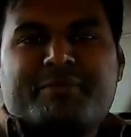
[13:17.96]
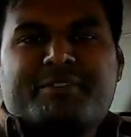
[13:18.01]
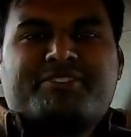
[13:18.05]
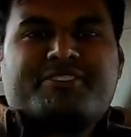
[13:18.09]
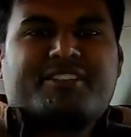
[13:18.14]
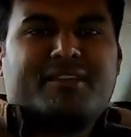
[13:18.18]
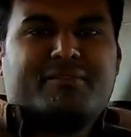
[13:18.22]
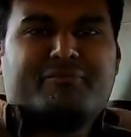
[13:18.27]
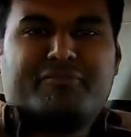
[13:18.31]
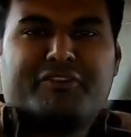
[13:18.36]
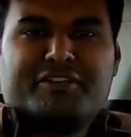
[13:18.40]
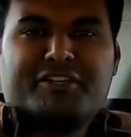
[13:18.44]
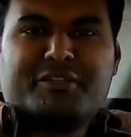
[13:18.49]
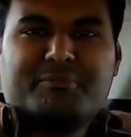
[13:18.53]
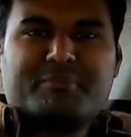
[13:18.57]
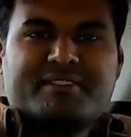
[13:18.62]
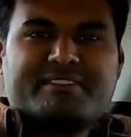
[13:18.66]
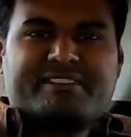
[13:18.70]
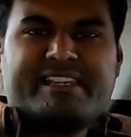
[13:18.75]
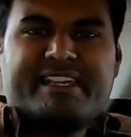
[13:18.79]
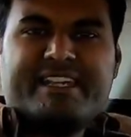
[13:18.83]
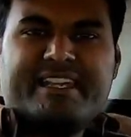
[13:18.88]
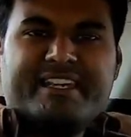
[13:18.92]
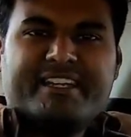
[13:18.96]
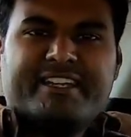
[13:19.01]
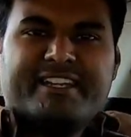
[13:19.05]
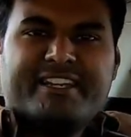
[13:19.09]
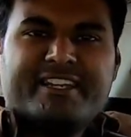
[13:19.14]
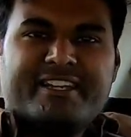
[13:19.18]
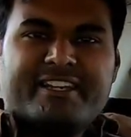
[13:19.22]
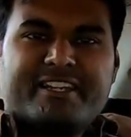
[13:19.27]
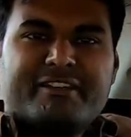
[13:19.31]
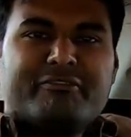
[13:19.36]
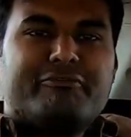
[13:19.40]
much comfortable. See,
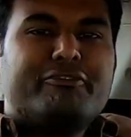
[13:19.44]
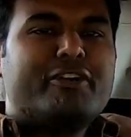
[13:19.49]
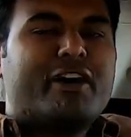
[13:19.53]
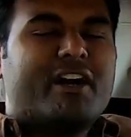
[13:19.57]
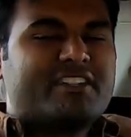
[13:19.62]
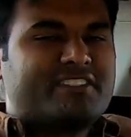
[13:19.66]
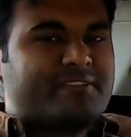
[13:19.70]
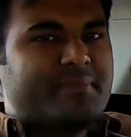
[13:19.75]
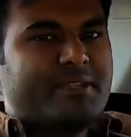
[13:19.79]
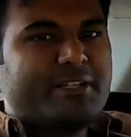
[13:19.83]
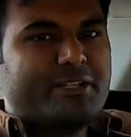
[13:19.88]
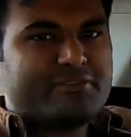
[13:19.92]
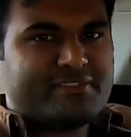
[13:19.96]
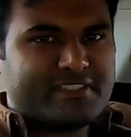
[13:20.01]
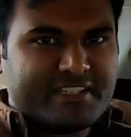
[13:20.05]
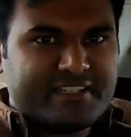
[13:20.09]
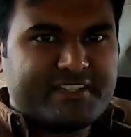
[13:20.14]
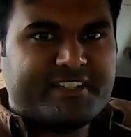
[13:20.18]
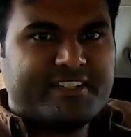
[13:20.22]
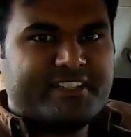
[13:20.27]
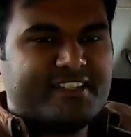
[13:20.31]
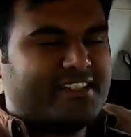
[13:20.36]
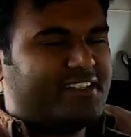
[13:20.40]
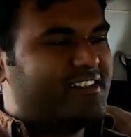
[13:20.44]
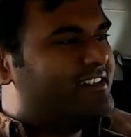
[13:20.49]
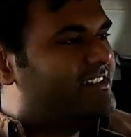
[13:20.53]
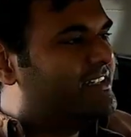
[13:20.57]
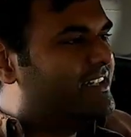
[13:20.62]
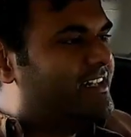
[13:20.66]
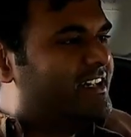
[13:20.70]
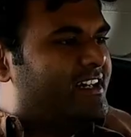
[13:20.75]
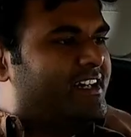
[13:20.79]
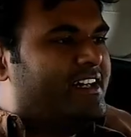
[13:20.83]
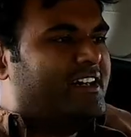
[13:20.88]
if you ask me to sit here
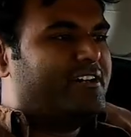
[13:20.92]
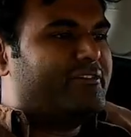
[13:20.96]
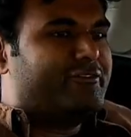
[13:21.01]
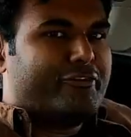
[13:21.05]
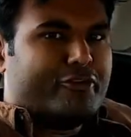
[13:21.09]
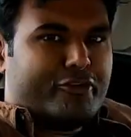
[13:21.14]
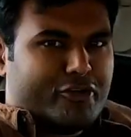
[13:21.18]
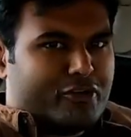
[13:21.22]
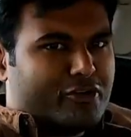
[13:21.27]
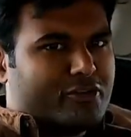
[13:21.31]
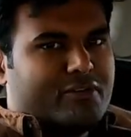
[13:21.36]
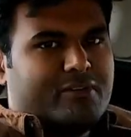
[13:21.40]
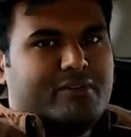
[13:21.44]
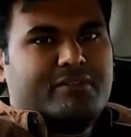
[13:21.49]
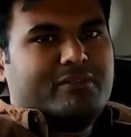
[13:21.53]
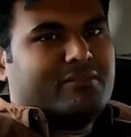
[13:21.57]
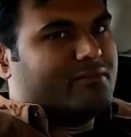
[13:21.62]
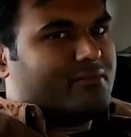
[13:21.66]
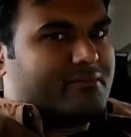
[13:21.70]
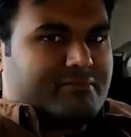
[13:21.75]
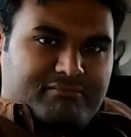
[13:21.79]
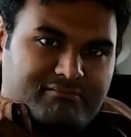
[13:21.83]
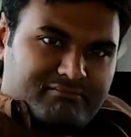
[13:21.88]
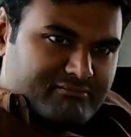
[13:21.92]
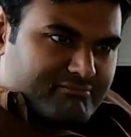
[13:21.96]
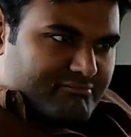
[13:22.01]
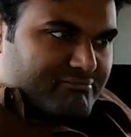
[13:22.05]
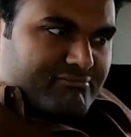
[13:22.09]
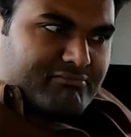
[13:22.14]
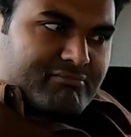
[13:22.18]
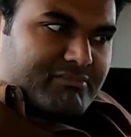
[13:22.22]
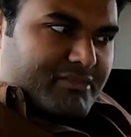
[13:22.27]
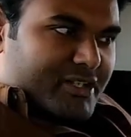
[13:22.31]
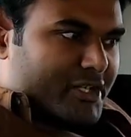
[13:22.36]
for
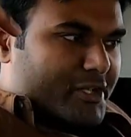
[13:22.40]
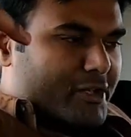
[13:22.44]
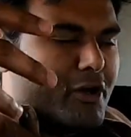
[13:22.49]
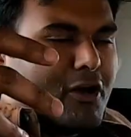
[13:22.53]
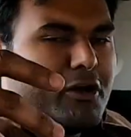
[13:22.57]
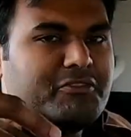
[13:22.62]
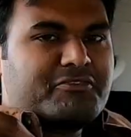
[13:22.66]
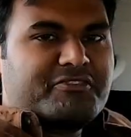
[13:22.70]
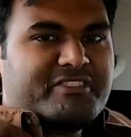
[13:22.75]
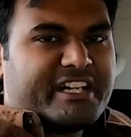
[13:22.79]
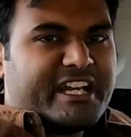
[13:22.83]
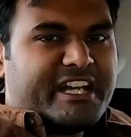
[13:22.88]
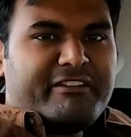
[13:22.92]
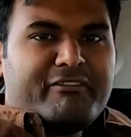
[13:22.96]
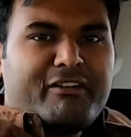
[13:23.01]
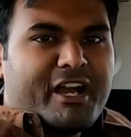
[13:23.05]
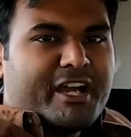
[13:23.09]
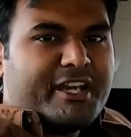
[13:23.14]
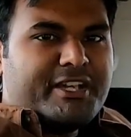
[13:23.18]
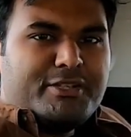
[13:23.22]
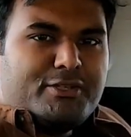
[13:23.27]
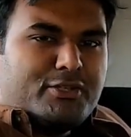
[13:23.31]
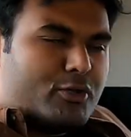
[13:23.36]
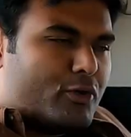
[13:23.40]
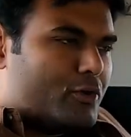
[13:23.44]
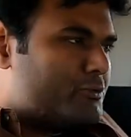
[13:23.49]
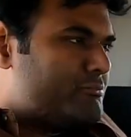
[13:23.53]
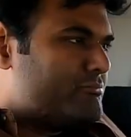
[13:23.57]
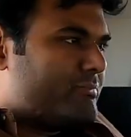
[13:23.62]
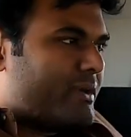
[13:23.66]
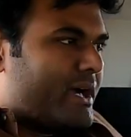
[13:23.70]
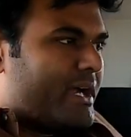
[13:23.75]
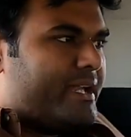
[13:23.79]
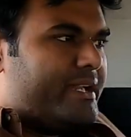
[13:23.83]
a long drive, I
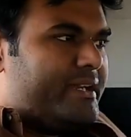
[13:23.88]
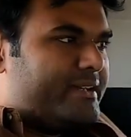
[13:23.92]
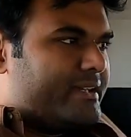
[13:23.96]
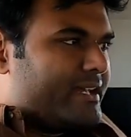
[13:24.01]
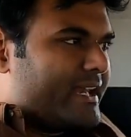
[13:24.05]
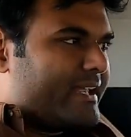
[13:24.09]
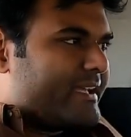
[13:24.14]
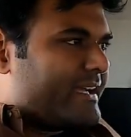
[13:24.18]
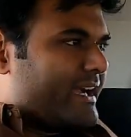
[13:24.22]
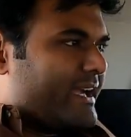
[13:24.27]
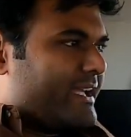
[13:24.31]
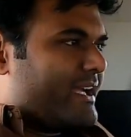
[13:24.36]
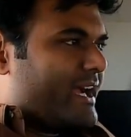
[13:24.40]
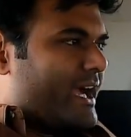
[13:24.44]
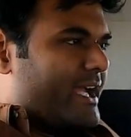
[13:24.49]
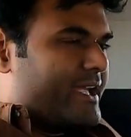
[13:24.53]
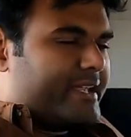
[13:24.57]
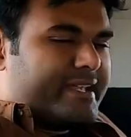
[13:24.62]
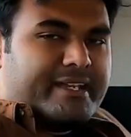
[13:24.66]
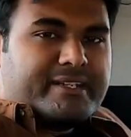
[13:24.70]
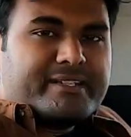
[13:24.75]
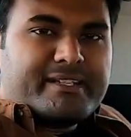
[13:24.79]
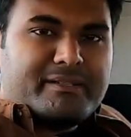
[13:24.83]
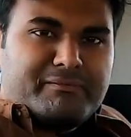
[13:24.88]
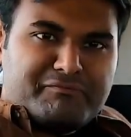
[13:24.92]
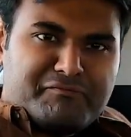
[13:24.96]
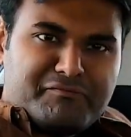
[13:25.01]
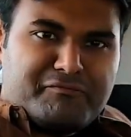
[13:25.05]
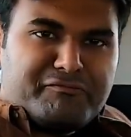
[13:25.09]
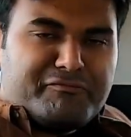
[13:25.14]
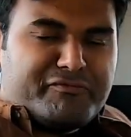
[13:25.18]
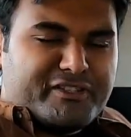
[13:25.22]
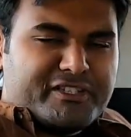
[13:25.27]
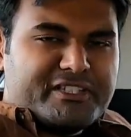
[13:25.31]
don't mind. Like I can
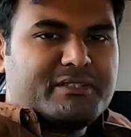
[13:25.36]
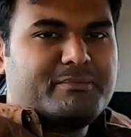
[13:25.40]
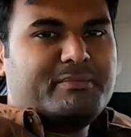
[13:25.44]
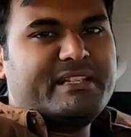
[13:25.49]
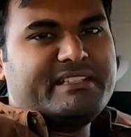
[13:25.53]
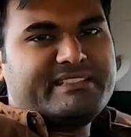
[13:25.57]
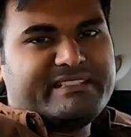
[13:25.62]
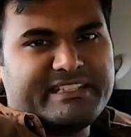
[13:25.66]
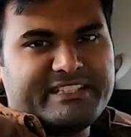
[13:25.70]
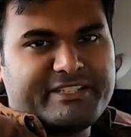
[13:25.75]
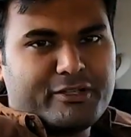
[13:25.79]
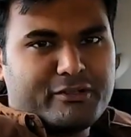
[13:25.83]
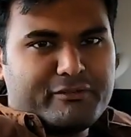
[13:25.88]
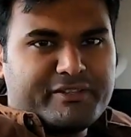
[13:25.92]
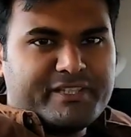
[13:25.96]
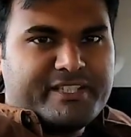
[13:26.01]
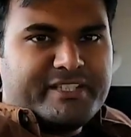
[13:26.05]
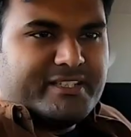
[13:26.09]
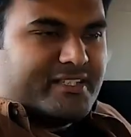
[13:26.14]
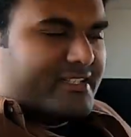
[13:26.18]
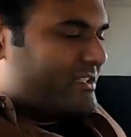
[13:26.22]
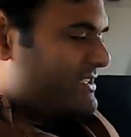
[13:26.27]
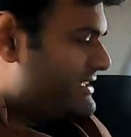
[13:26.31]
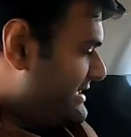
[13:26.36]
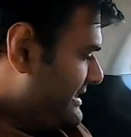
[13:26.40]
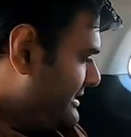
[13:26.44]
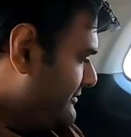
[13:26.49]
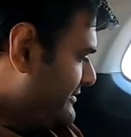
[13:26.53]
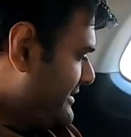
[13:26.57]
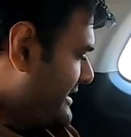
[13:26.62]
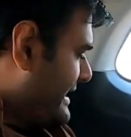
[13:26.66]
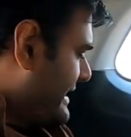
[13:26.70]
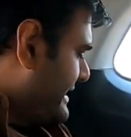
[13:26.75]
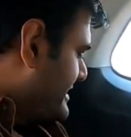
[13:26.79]
comfortably sit over here. Here
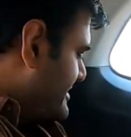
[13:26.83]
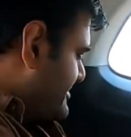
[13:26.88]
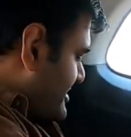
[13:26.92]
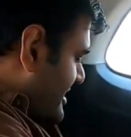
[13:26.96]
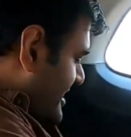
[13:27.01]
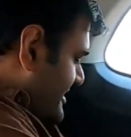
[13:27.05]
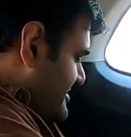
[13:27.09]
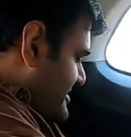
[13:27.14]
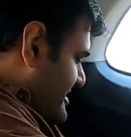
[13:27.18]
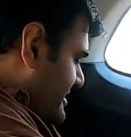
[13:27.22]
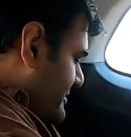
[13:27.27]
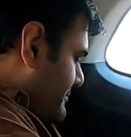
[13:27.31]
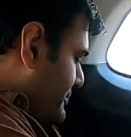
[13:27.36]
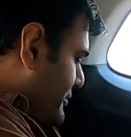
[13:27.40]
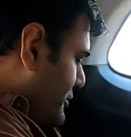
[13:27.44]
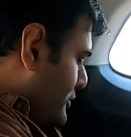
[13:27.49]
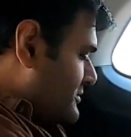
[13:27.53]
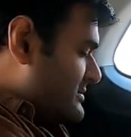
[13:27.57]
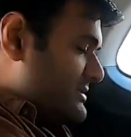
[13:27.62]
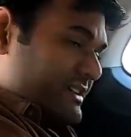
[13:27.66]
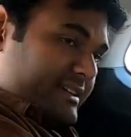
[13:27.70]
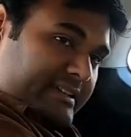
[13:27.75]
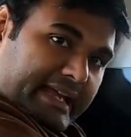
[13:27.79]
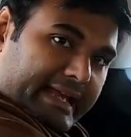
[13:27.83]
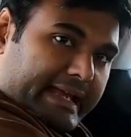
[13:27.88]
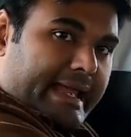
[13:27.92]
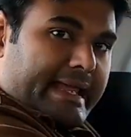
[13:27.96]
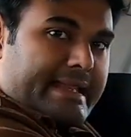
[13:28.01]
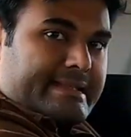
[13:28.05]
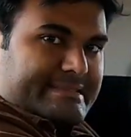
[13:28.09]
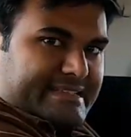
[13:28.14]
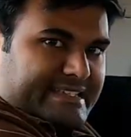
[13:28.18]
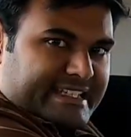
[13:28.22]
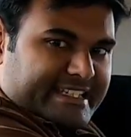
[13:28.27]
we get a charging port,
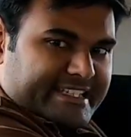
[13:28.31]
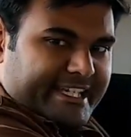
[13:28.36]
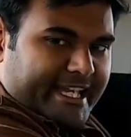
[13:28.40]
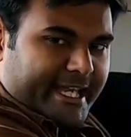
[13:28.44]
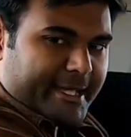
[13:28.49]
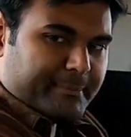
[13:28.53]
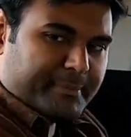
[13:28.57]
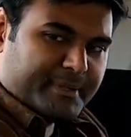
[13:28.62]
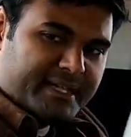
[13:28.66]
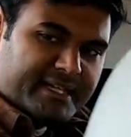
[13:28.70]
again C-type.